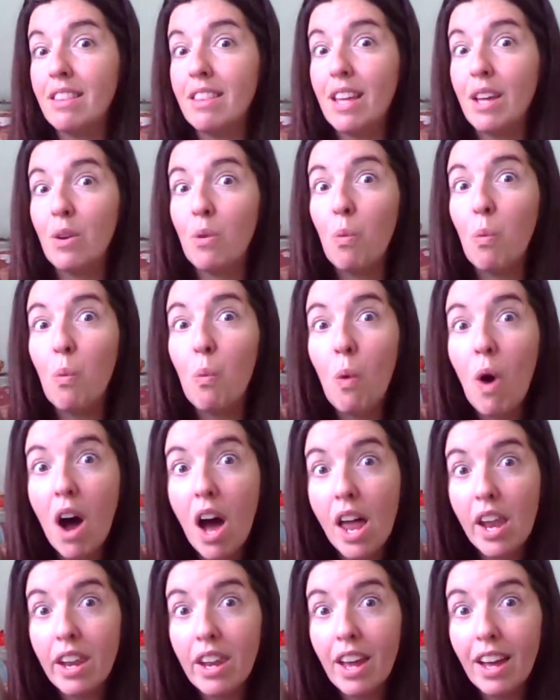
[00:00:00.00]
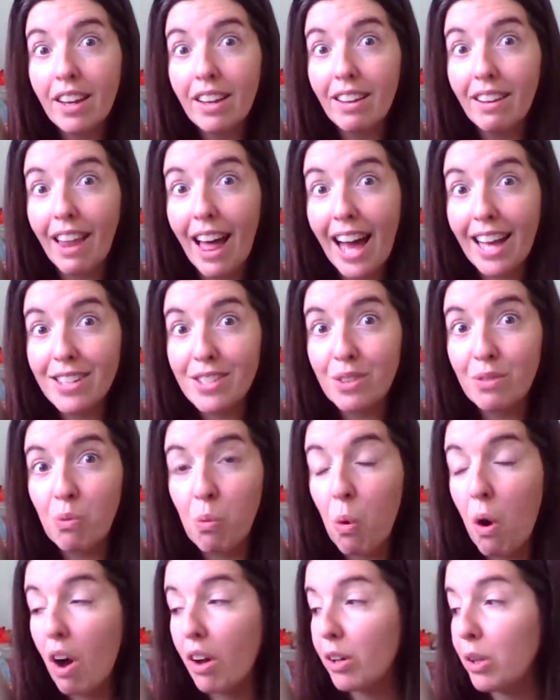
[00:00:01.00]
than 1 glass
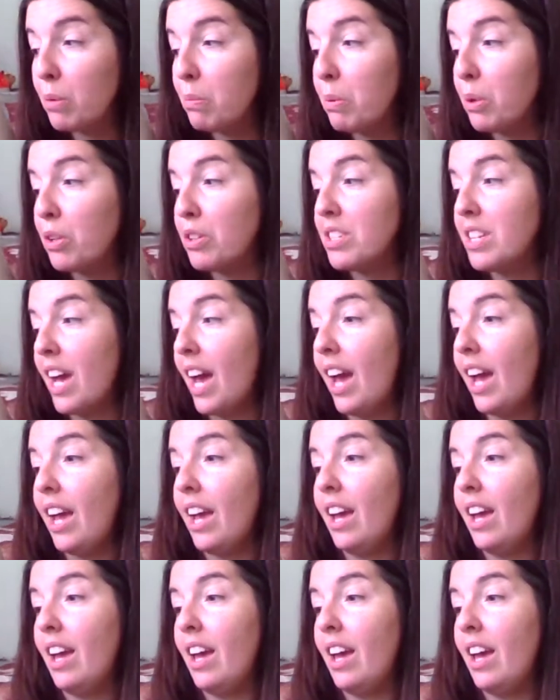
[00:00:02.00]
of water per day.